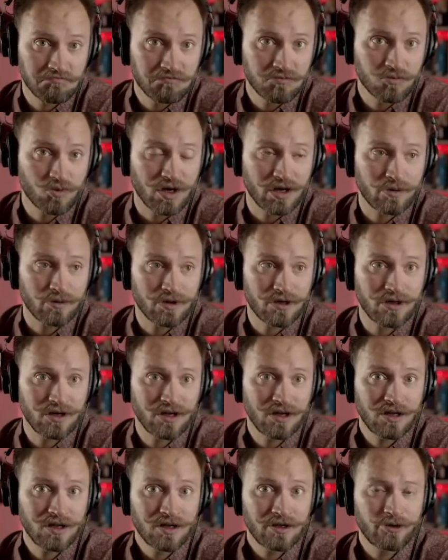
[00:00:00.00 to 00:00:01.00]
whatever."
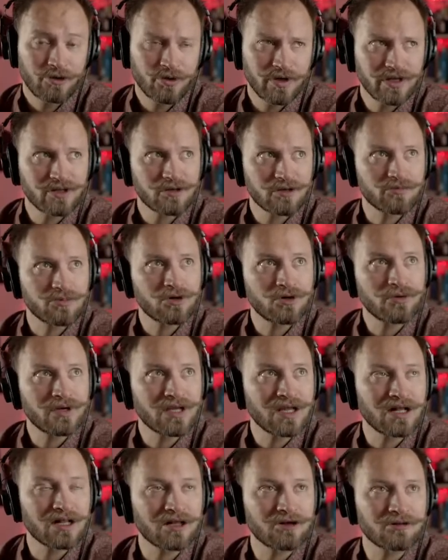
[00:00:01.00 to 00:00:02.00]
You end up
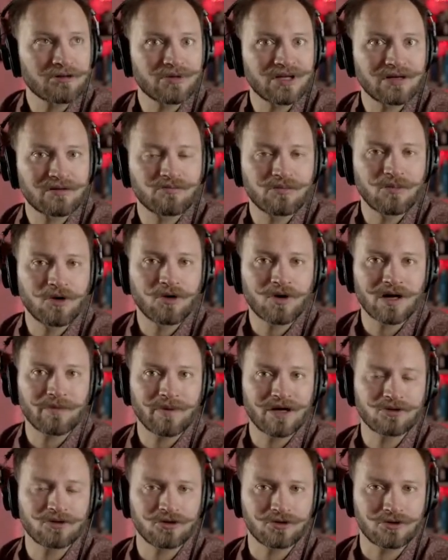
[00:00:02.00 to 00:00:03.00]
knowing a little bit more
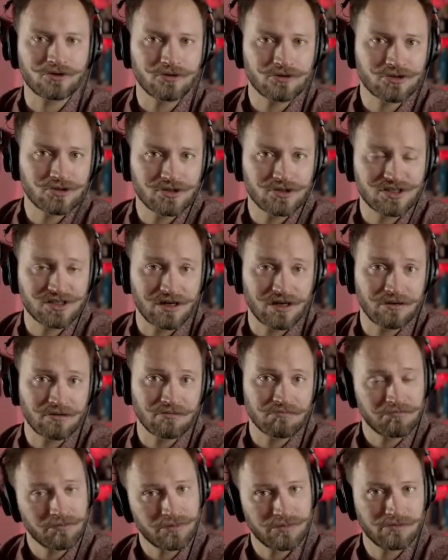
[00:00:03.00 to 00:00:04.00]
about your users,
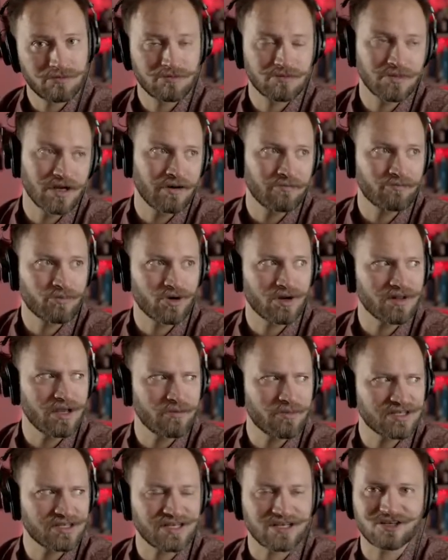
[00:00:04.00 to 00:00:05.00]
and probably
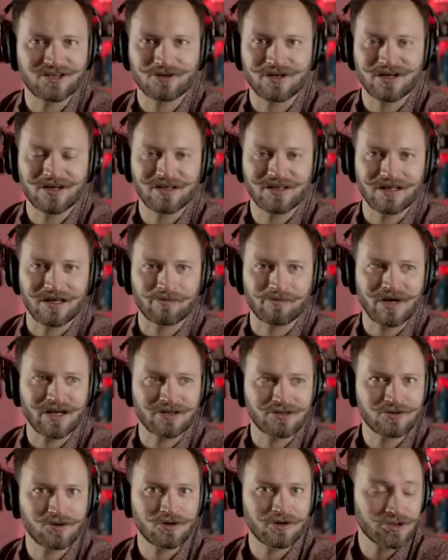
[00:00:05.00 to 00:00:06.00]
I'm exaggerating that Mark
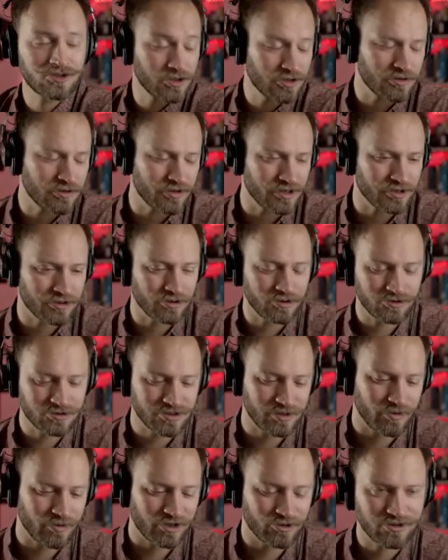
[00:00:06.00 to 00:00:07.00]
Zuckerberg knows
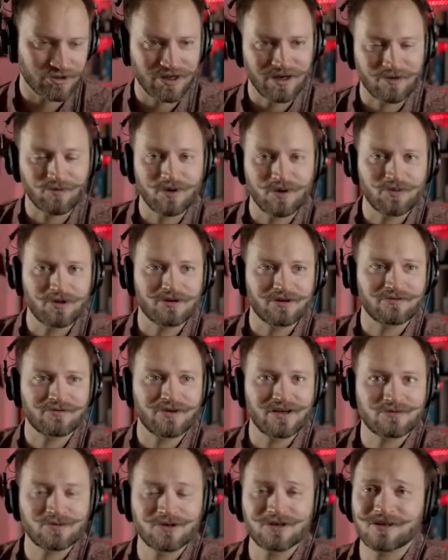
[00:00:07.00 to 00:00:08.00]
about people on
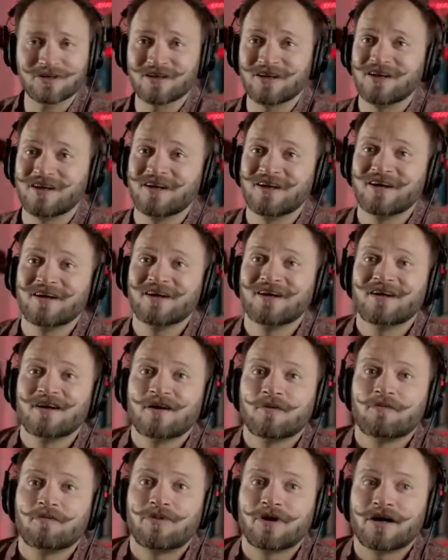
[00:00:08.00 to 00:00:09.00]
Facebook,
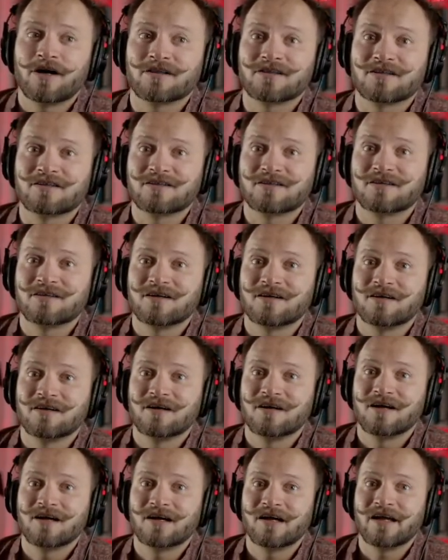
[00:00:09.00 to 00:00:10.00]
but
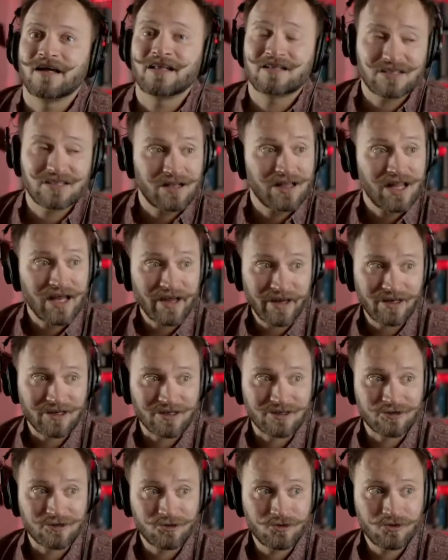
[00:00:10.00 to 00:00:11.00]
it's
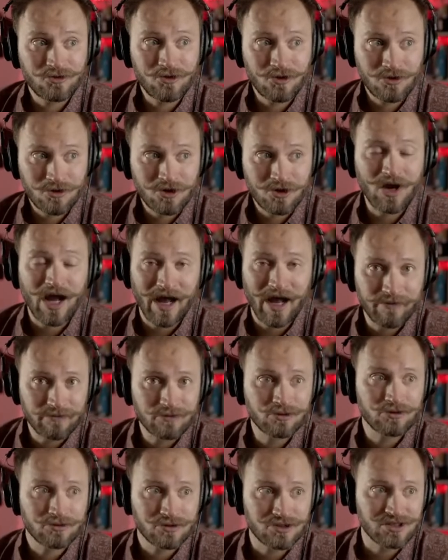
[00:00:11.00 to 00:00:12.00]
aligned. You have
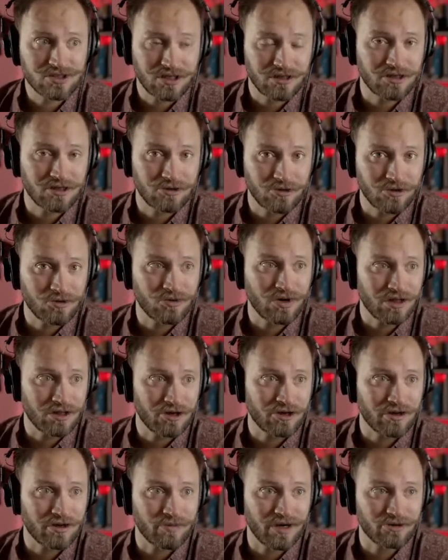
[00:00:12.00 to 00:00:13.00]
to understand and know a
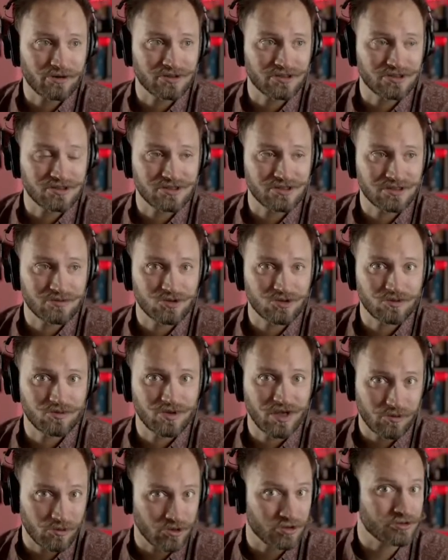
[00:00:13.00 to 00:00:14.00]
lot about the system to
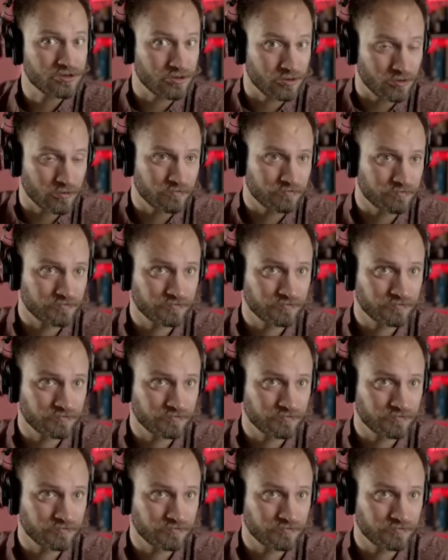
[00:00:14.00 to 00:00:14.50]
be able to